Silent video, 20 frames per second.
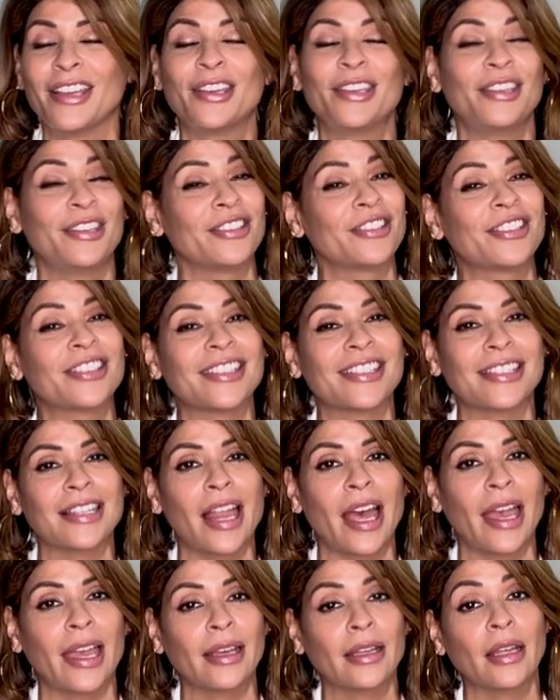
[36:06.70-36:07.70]
you're just
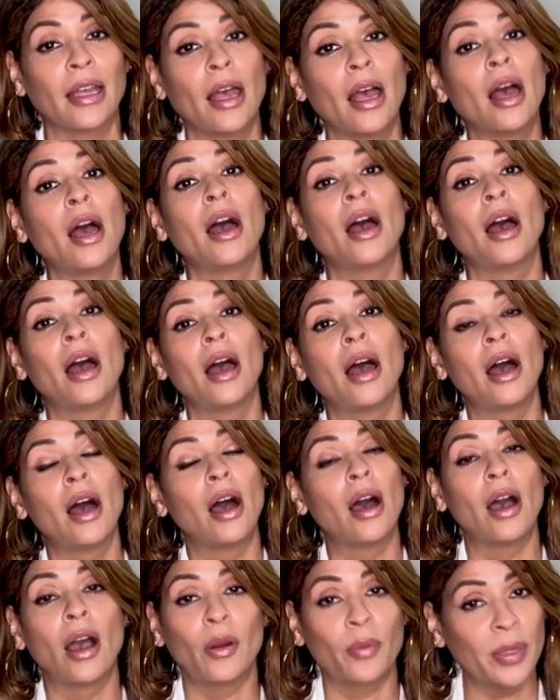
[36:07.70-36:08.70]
like,
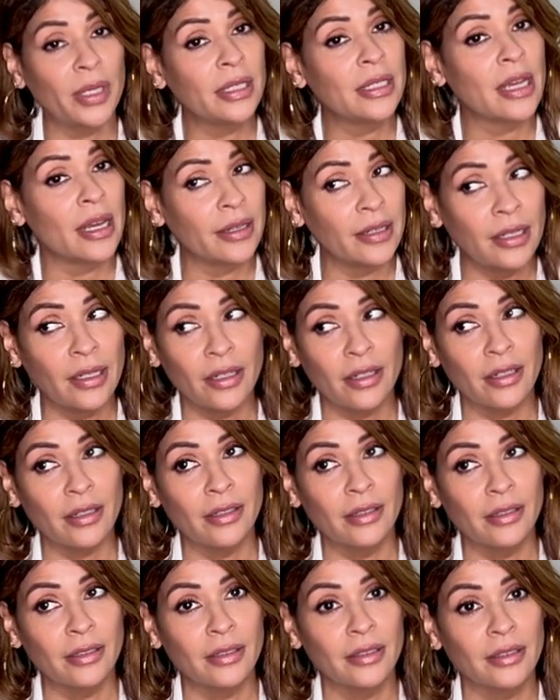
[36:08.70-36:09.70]
are we done
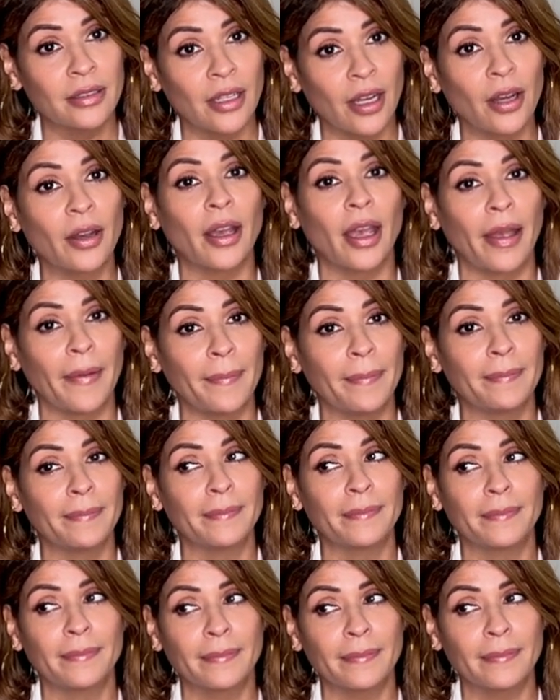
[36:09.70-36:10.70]
here? Okay.
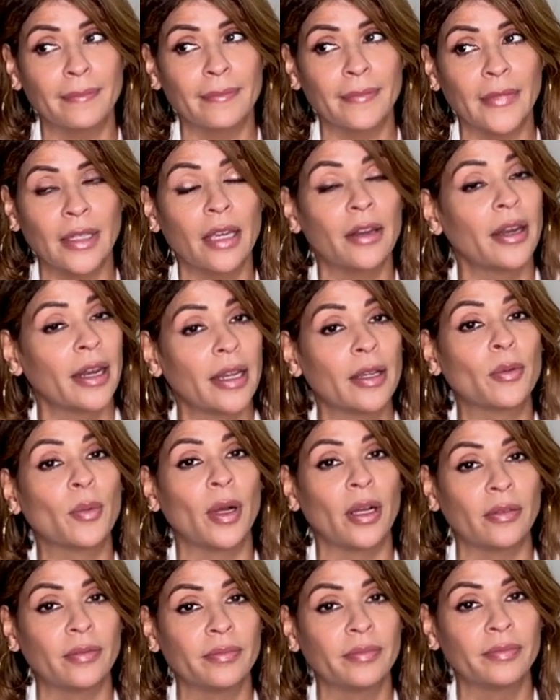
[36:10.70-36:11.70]
All right,
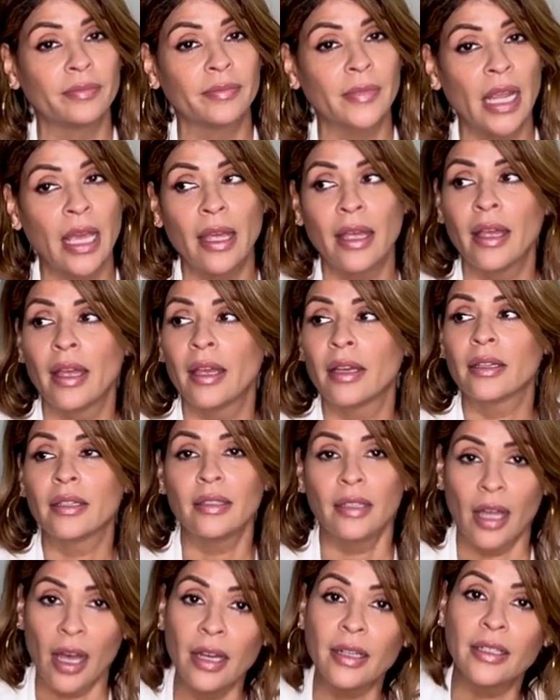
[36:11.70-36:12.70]
well, good
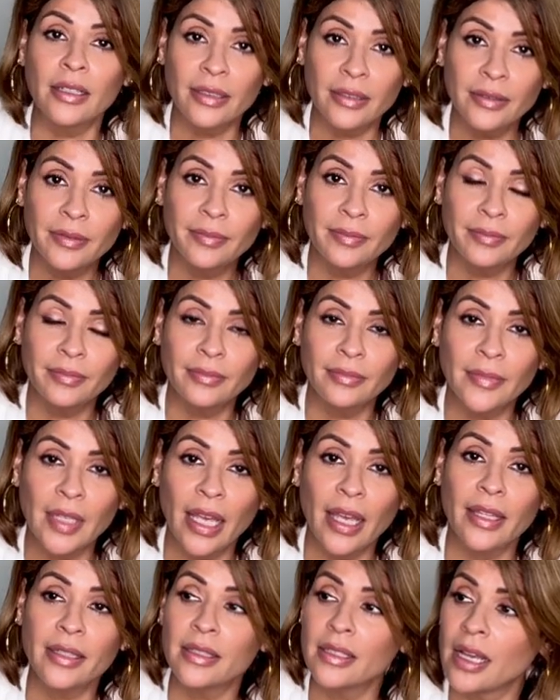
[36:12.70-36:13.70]
luck.
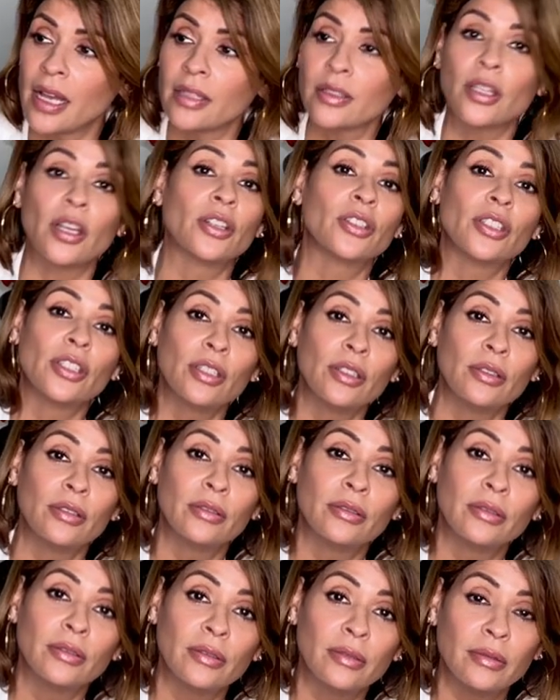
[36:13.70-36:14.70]
And I'll talk to you
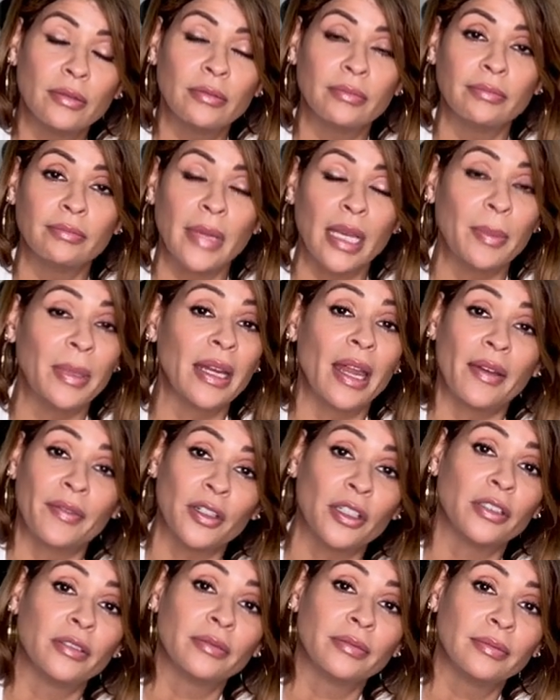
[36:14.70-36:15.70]
maybe
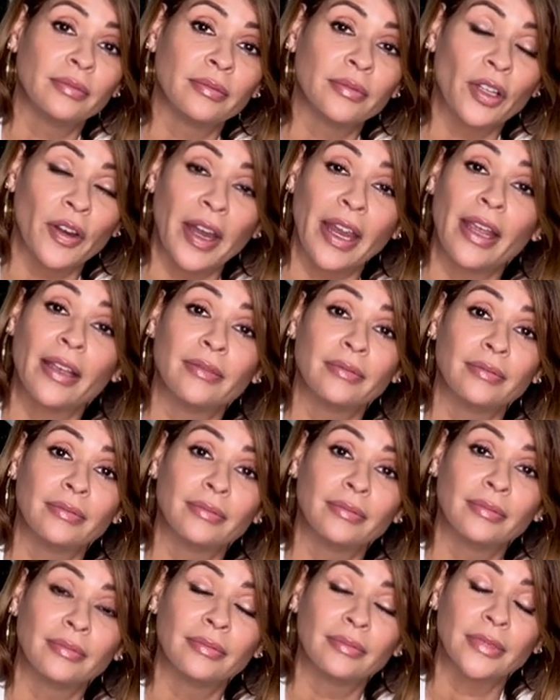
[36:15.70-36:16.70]
never. Great.
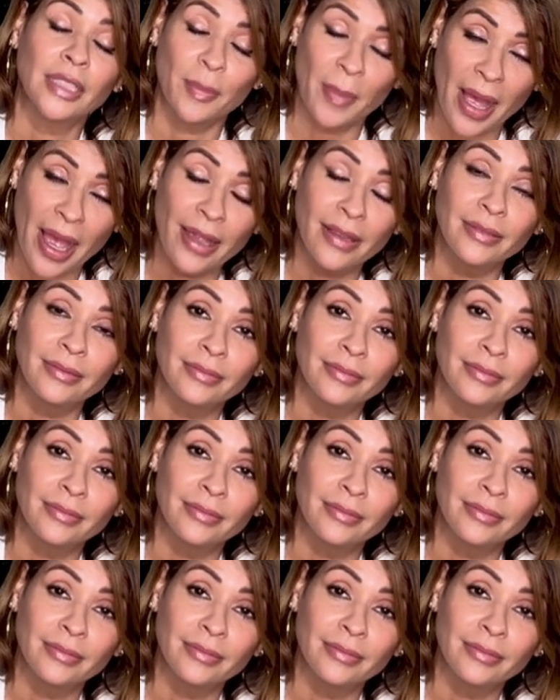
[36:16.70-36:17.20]
Goodbye.